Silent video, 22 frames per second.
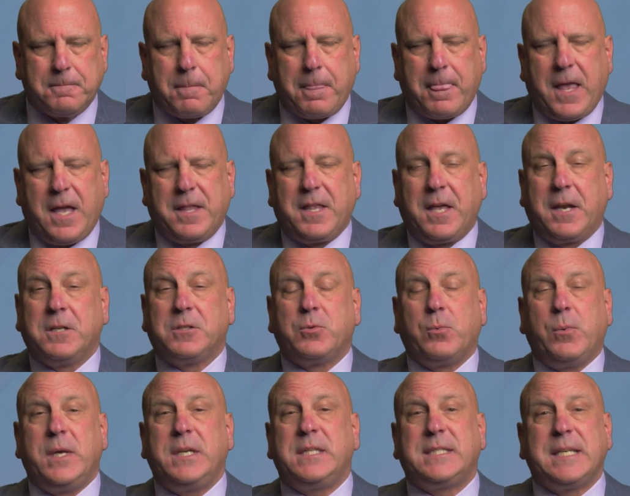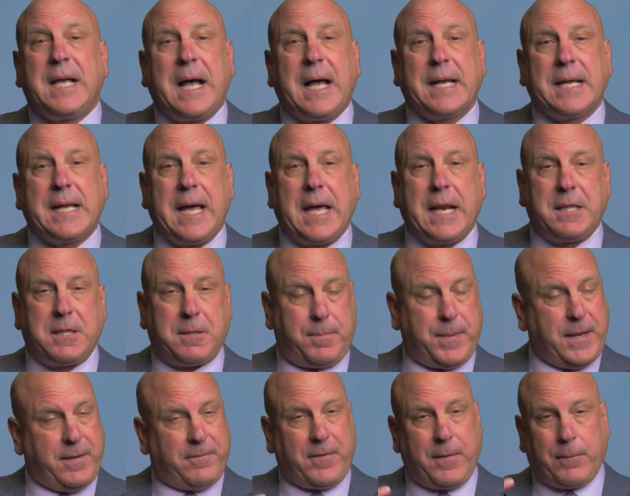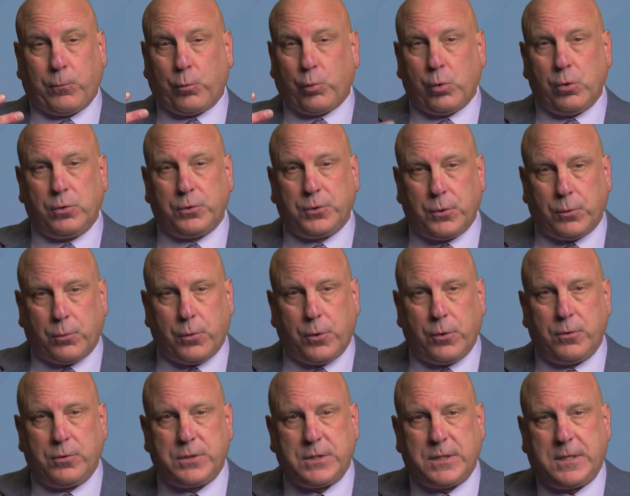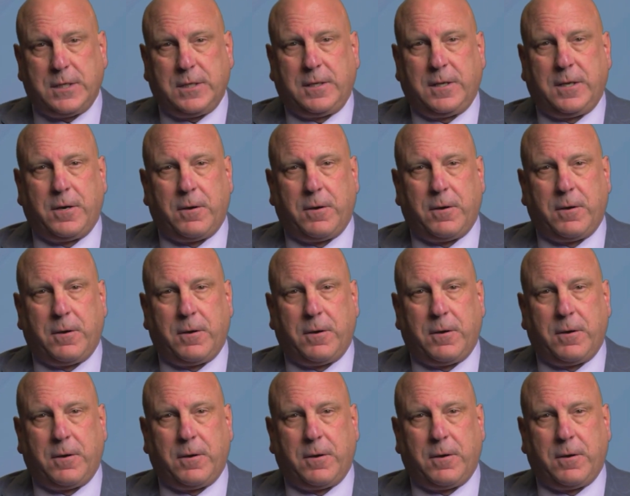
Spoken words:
And then as we saw it, kind of the PFM ruled the roost,